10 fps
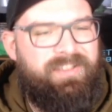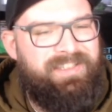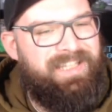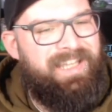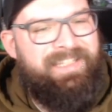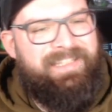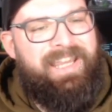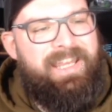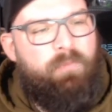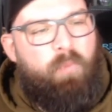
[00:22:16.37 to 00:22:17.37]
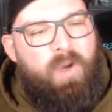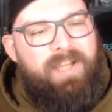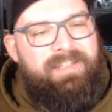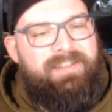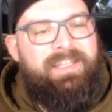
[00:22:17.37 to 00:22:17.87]
Again, why
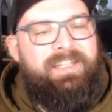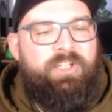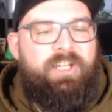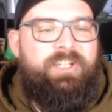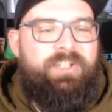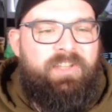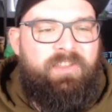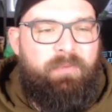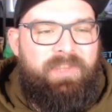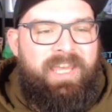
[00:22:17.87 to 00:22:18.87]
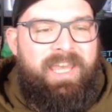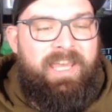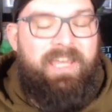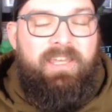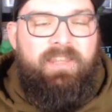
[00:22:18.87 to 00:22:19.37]
didn't they change anything with the hair?